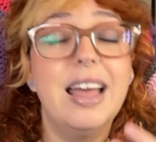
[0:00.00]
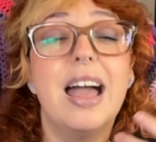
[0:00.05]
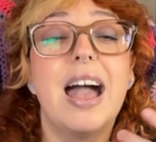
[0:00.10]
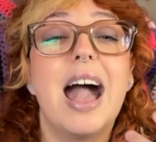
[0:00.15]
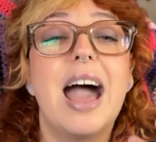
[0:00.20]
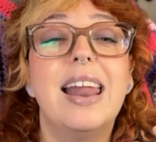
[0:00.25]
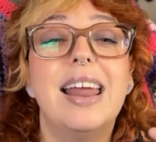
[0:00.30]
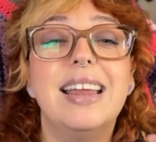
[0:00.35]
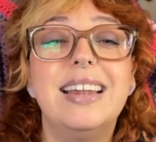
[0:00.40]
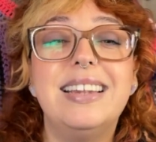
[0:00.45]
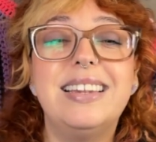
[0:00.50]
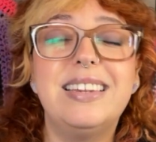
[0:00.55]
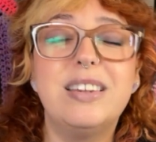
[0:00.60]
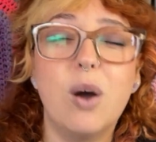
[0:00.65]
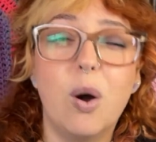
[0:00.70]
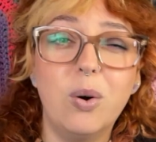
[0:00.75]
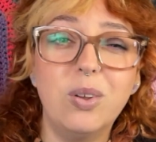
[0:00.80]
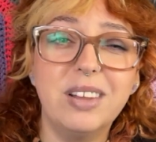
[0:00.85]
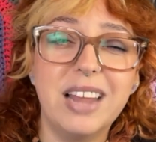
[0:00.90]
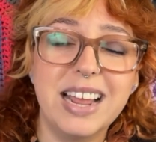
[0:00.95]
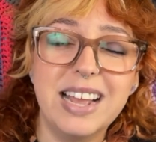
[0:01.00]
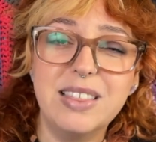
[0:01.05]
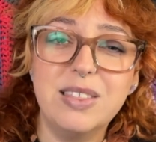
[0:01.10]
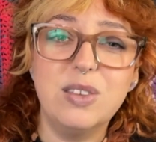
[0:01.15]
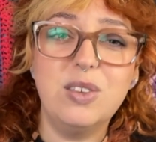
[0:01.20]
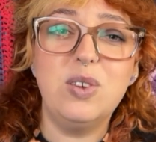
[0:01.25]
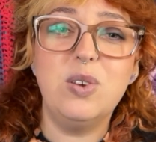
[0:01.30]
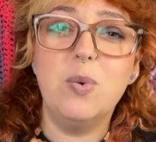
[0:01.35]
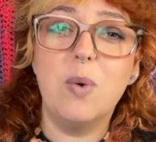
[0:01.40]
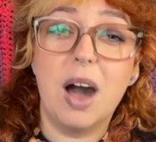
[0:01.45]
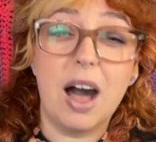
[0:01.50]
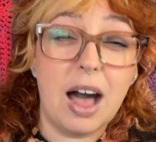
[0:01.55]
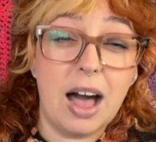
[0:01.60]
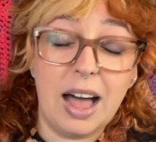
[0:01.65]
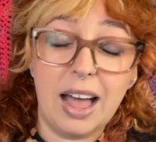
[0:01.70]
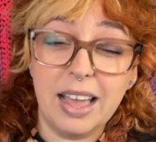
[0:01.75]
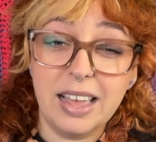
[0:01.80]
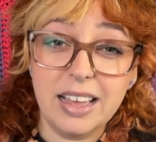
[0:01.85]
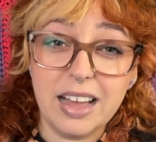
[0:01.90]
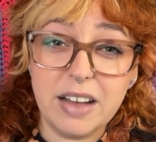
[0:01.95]
and I don't like the
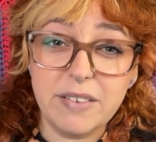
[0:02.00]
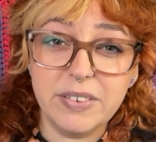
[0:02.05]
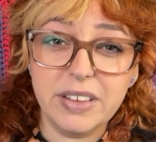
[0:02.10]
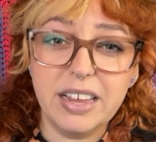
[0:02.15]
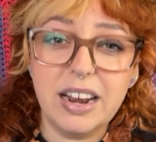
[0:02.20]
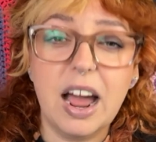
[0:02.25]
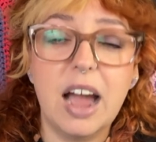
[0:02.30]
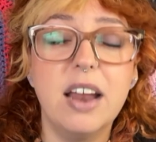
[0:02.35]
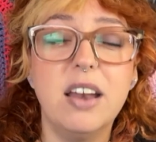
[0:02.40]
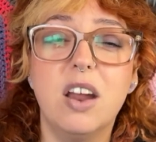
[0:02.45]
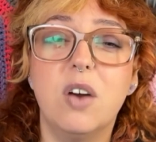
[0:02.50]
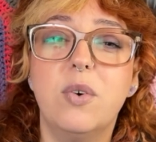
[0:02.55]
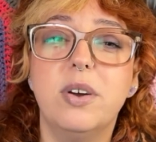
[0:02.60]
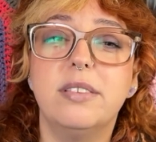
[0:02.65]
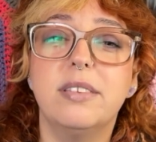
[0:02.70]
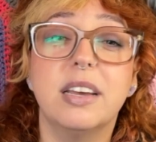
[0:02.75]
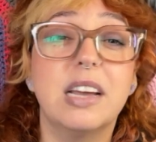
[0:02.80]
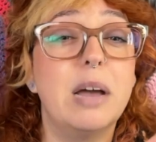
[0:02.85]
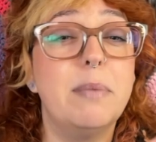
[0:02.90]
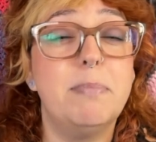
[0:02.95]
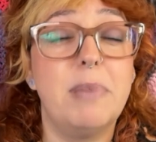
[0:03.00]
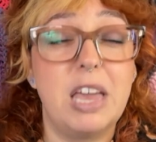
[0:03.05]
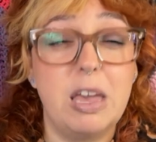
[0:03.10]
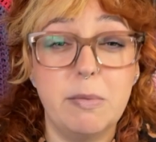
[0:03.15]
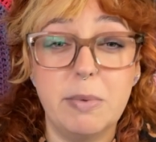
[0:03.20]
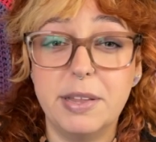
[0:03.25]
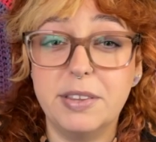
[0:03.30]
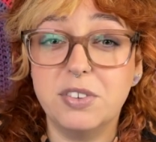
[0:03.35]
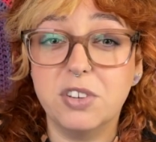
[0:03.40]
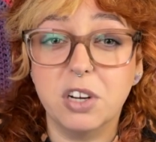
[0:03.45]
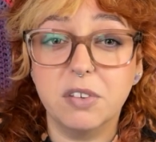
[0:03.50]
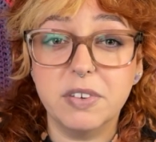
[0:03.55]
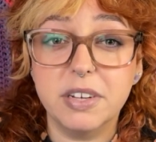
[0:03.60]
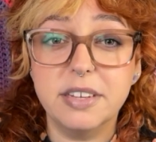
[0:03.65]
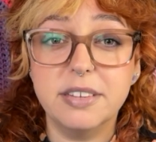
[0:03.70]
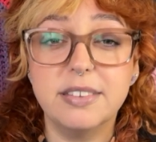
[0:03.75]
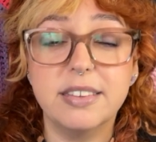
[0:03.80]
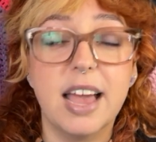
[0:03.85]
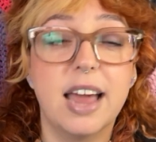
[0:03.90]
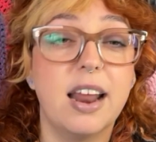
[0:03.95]
UI of it. I know it's a baby
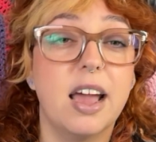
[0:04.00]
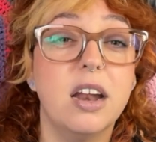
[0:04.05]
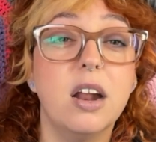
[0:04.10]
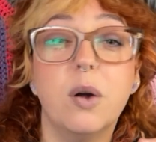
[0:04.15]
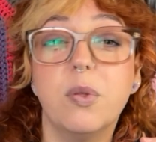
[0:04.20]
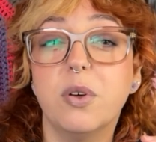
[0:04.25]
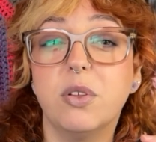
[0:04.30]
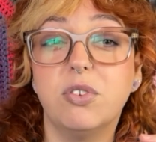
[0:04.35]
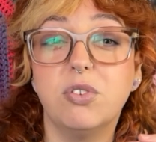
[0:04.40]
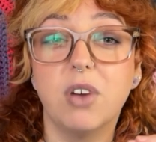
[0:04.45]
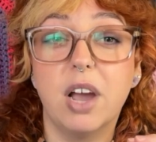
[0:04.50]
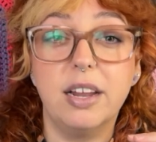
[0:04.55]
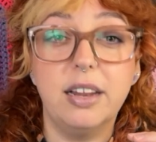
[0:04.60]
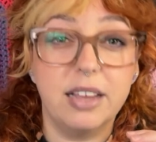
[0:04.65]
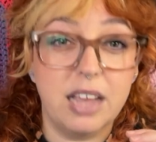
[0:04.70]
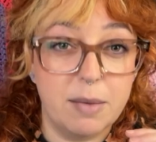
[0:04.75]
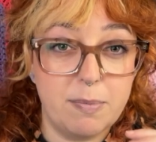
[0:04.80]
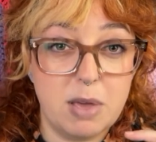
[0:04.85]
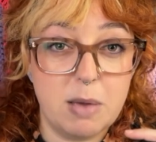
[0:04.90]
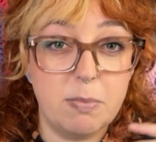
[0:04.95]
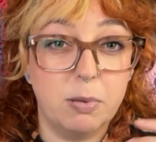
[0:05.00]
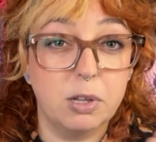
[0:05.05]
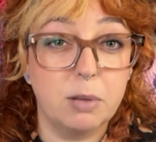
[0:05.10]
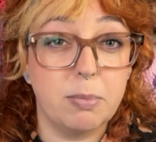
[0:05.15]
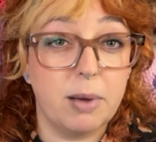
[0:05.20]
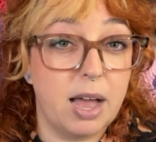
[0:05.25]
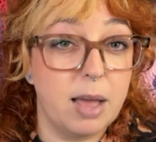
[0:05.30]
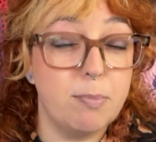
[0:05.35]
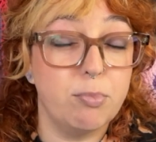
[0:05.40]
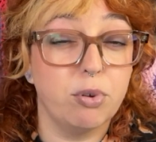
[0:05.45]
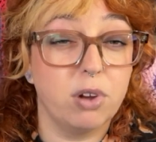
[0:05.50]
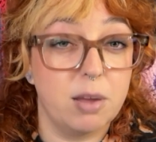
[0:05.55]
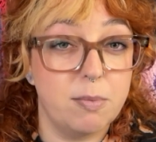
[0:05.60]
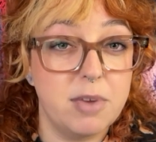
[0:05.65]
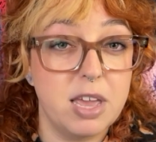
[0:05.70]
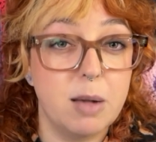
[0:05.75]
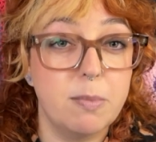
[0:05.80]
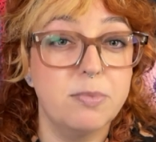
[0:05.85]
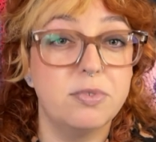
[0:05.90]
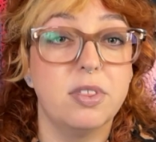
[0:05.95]
service, and I know they're trying to get people to buy
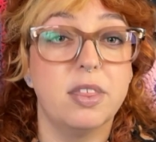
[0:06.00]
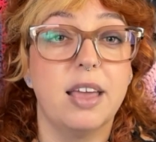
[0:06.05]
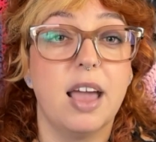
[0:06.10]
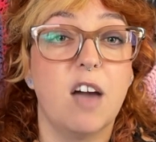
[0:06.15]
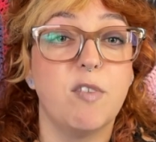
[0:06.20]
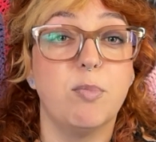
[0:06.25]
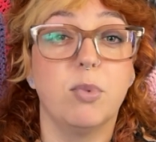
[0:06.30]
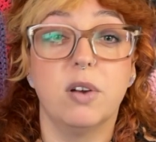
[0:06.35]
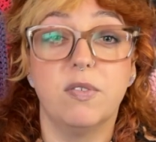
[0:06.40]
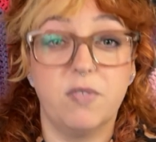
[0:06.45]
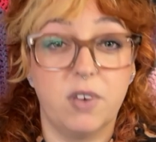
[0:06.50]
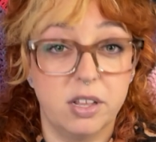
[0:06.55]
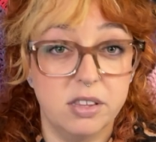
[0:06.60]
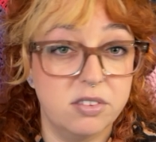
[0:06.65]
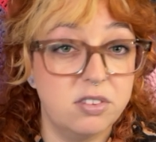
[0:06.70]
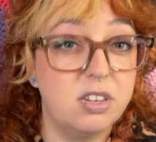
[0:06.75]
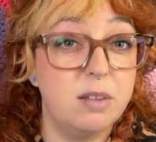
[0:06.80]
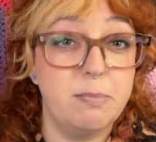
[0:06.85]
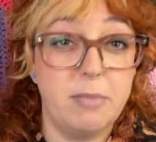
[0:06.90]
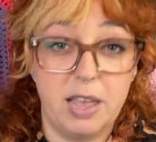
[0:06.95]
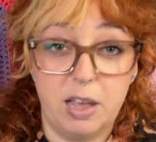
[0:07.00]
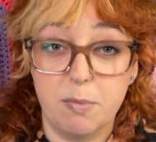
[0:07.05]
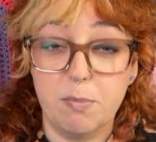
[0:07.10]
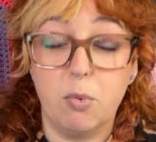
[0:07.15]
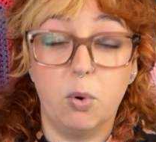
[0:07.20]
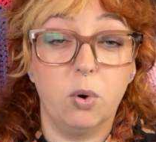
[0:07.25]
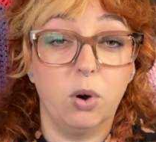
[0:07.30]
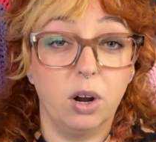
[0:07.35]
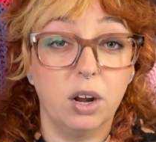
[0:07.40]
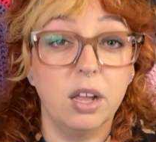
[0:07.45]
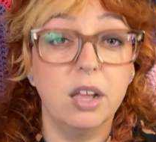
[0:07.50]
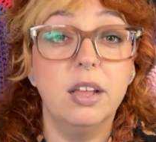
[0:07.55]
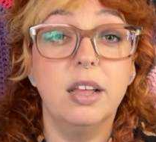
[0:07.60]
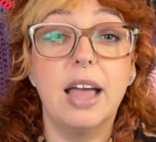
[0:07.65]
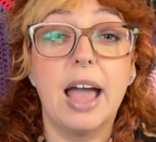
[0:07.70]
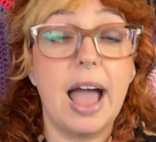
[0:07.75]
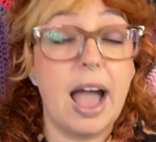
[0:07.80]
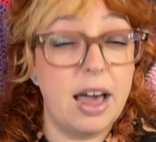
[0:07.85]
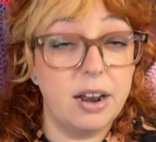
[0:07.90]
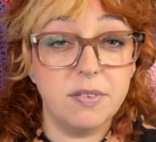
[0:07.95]
premium so they have more funds to make more
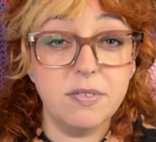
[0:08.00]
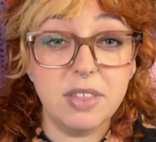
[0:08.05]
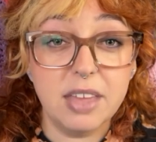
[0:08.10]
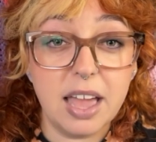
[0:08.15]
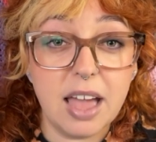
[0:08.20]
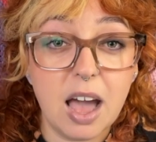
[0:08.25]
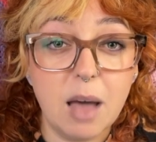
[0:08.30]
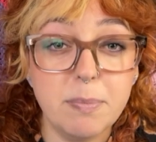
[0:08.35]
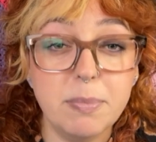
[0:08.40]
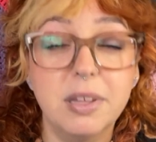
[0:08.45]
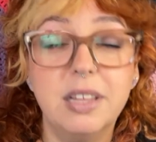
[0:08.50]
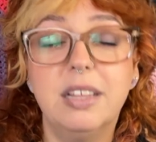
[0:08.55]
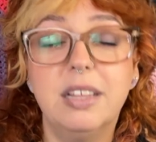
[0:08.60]
out of the app.